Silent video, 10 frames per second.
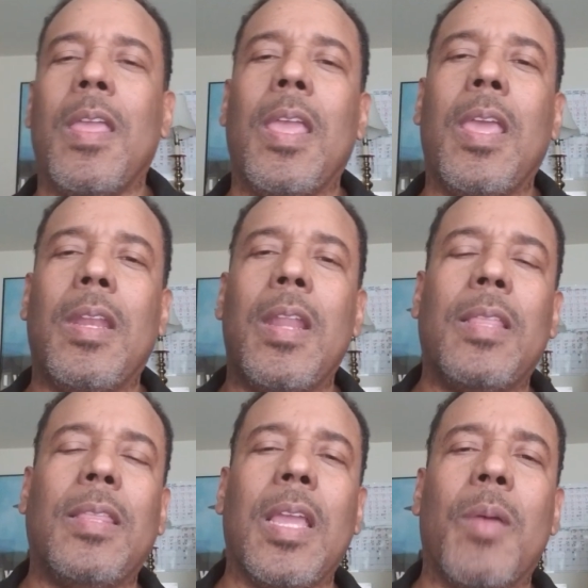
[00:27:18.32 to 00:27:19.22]
And
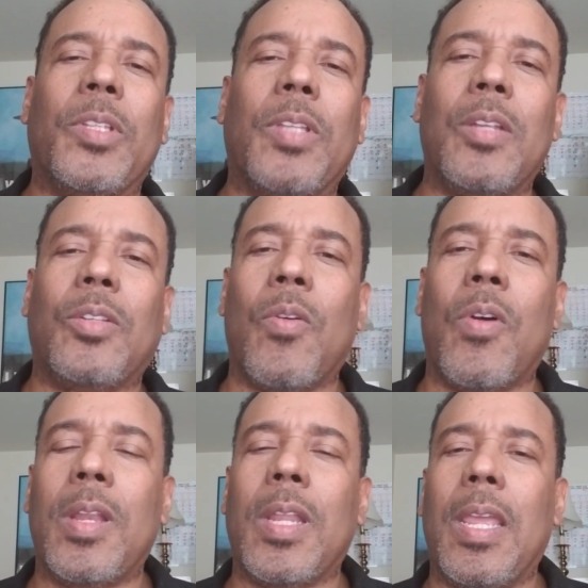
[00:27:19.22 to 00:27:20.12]
another thing I'm going to touch
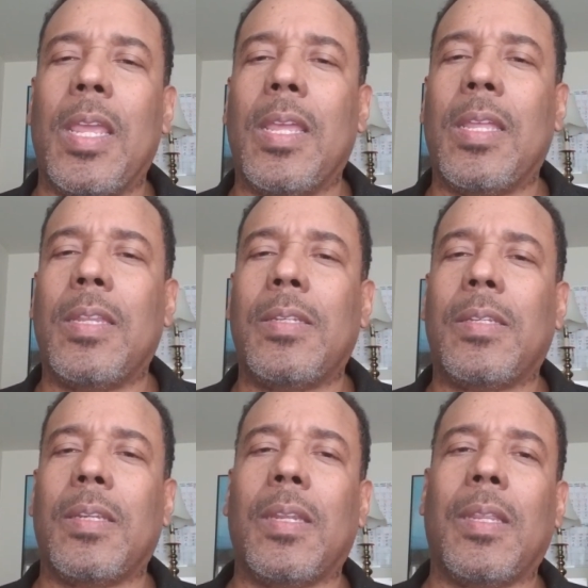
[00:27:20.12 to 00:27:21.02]
on
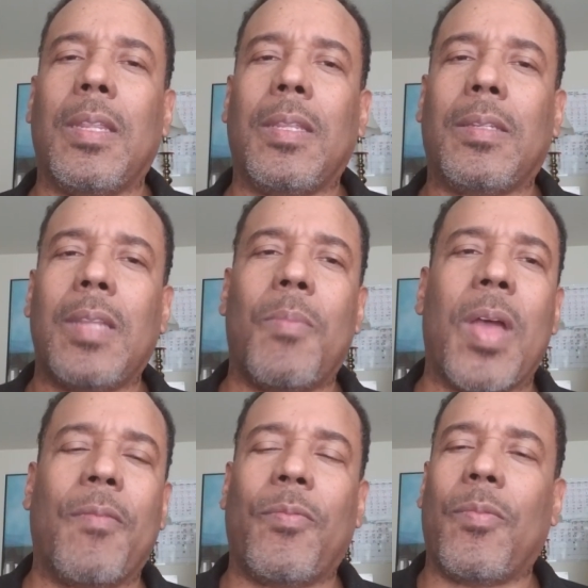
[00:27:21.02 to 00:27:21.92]
is some
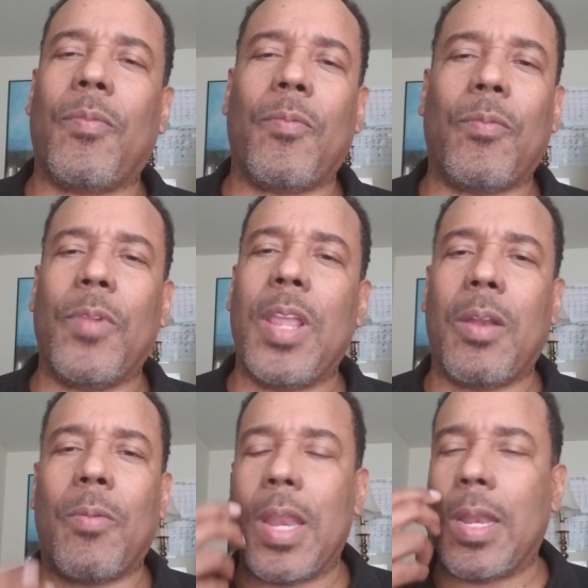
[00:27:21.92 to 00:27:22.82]
I've
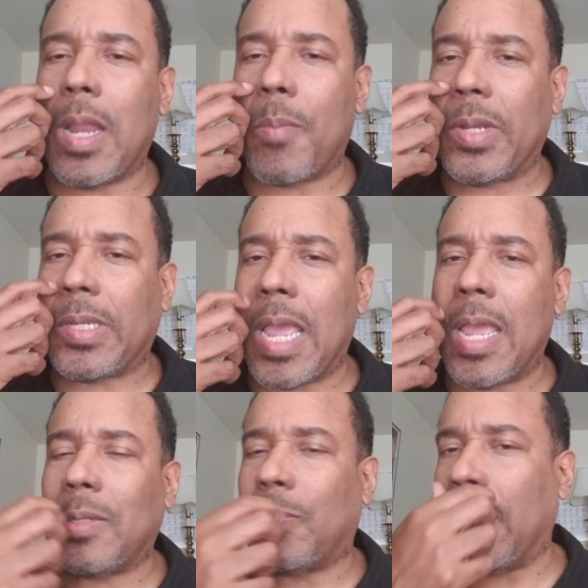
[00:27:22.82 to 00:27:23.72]
reiterated a number of
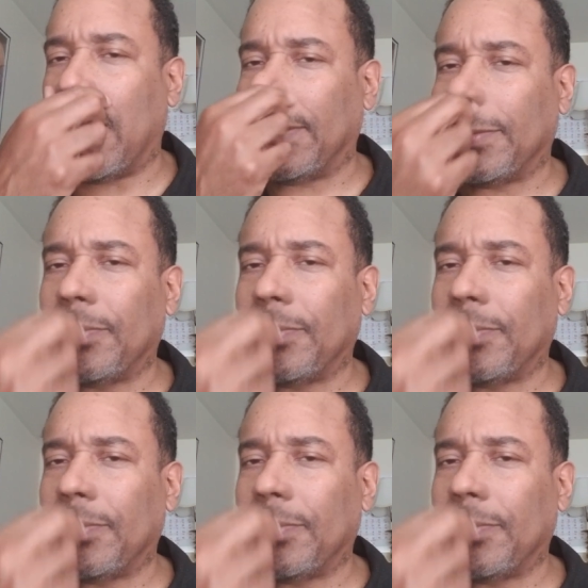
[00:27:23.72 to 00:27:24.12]
times, but